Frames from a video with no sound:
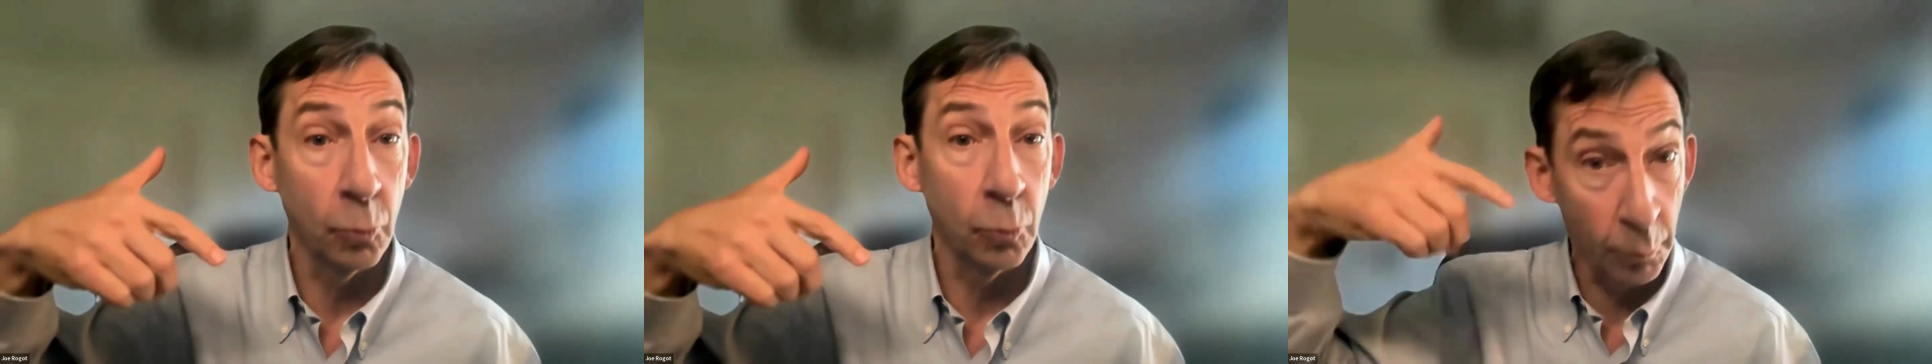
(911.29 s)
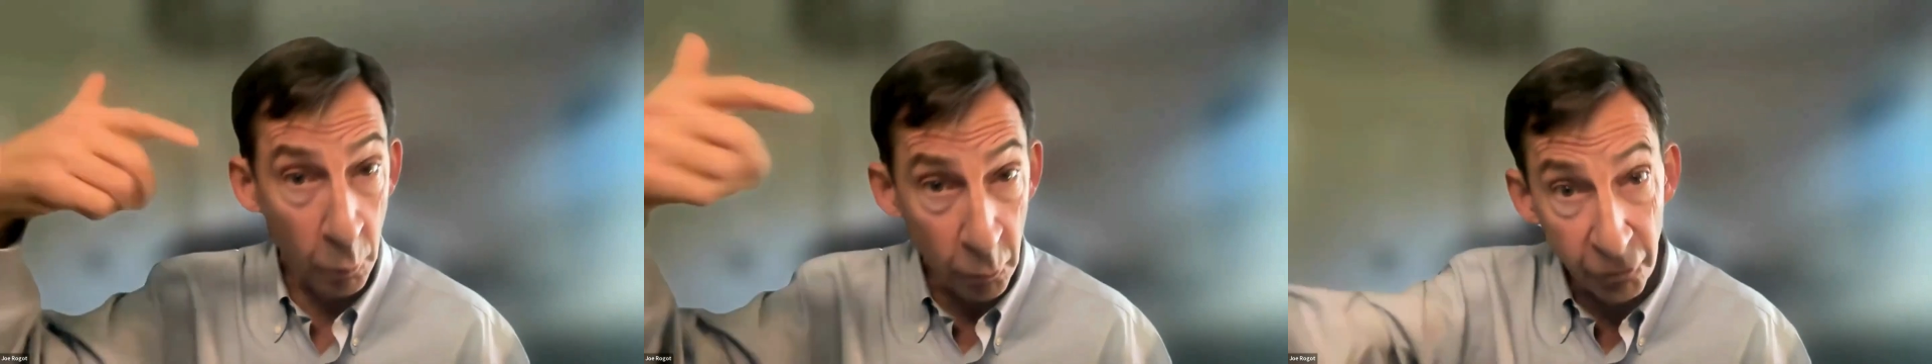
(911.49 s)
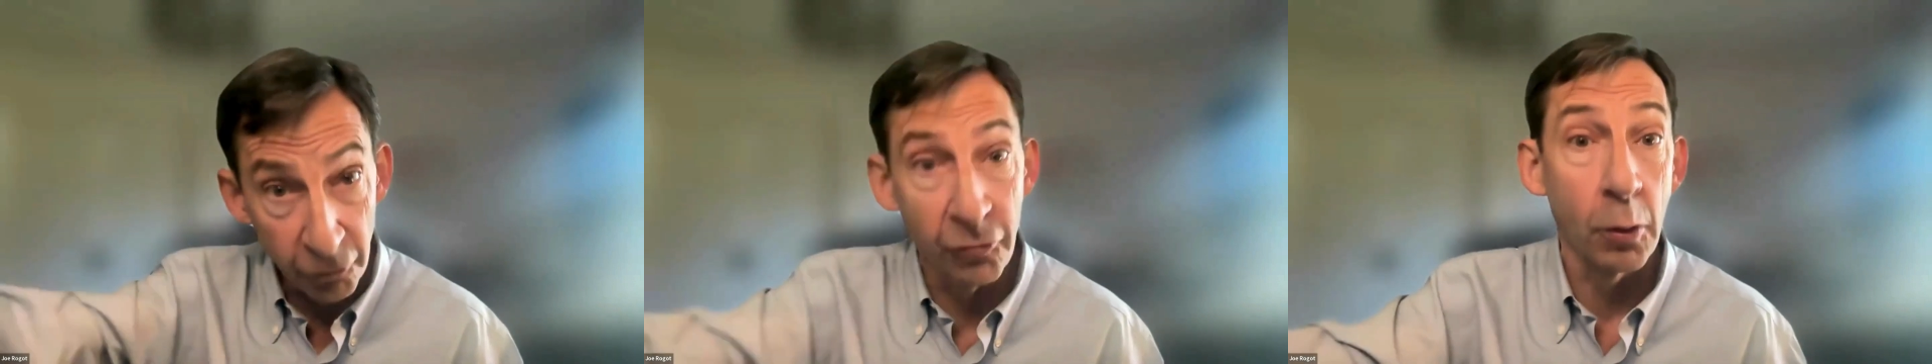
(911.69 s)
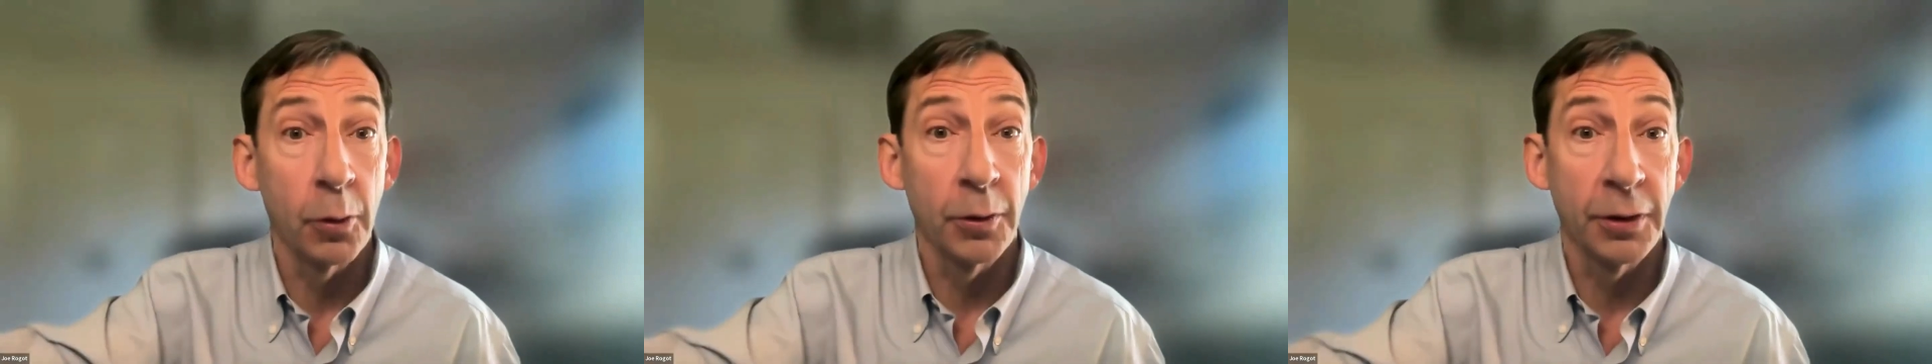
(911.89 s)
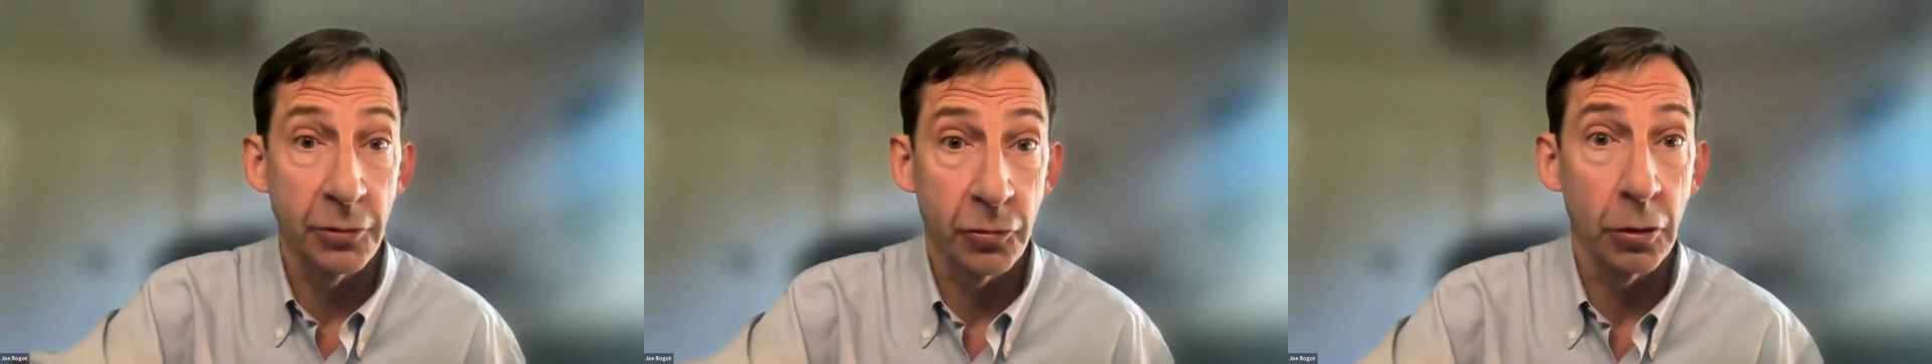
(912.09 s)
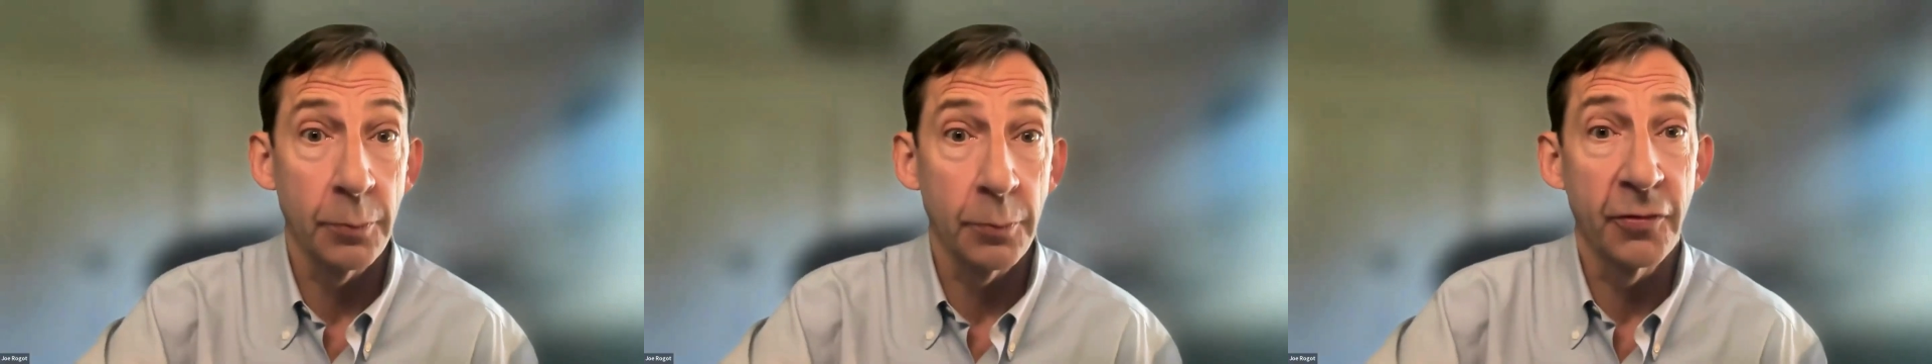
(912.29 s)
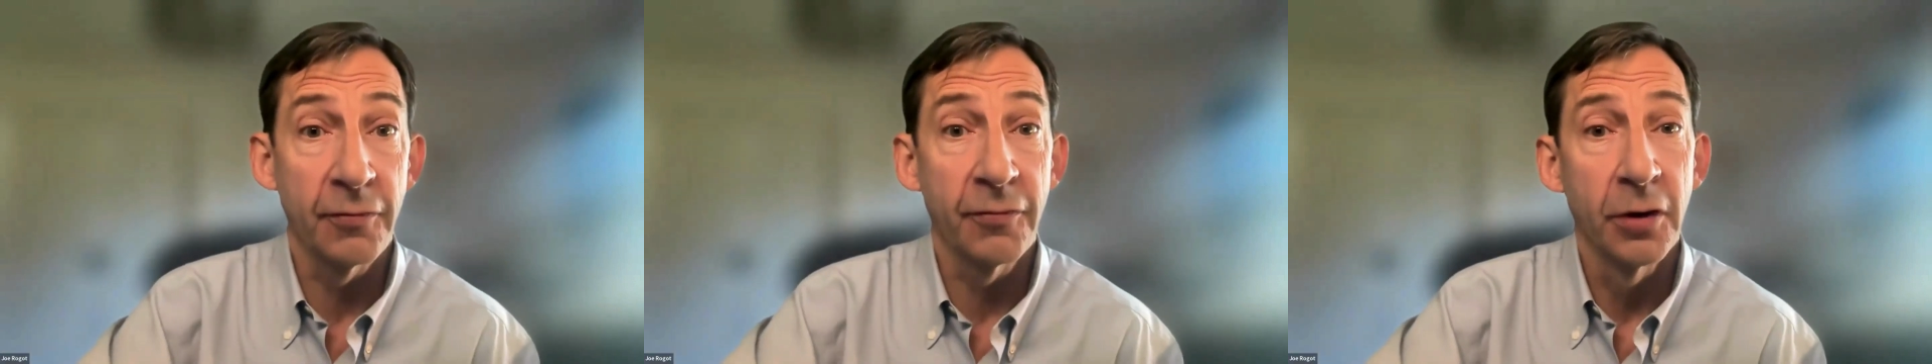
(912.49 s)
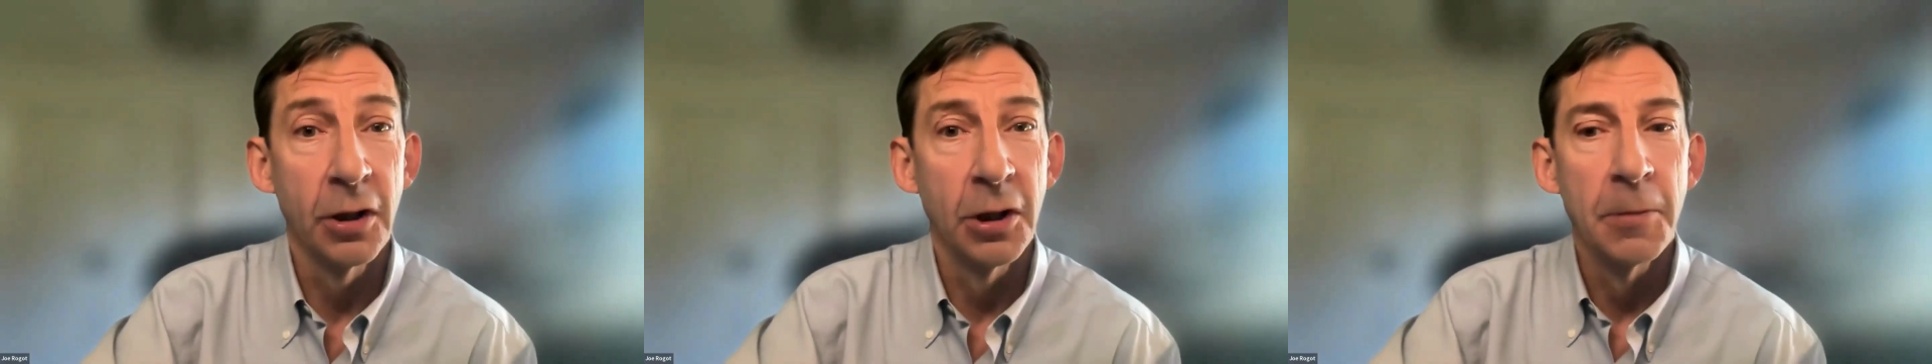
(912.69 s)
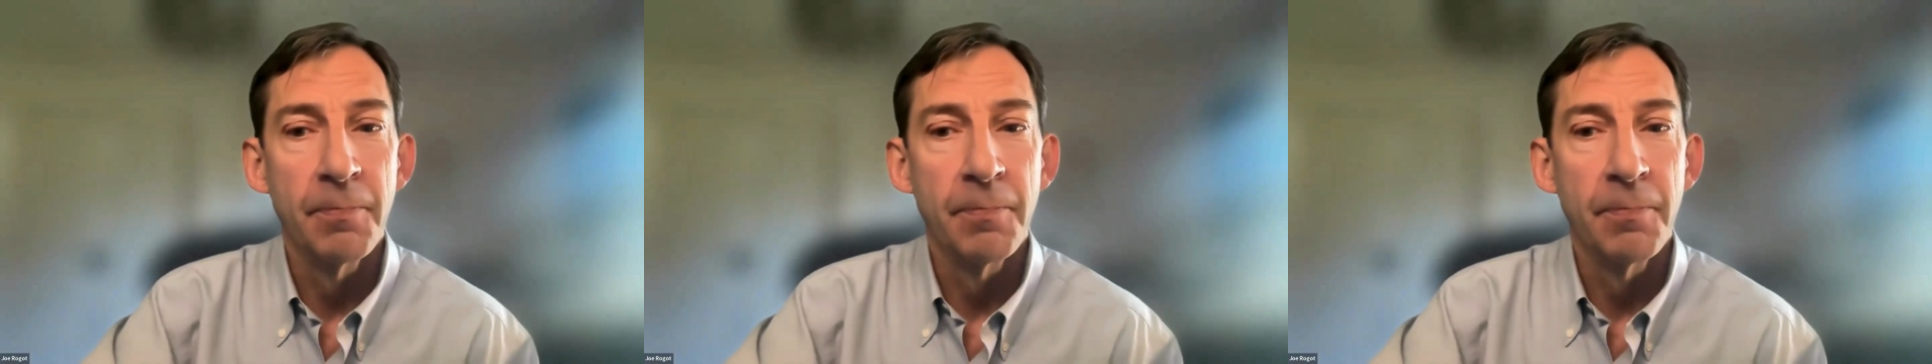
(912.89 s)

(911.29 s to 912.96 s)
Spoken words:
we're moving forward in terms of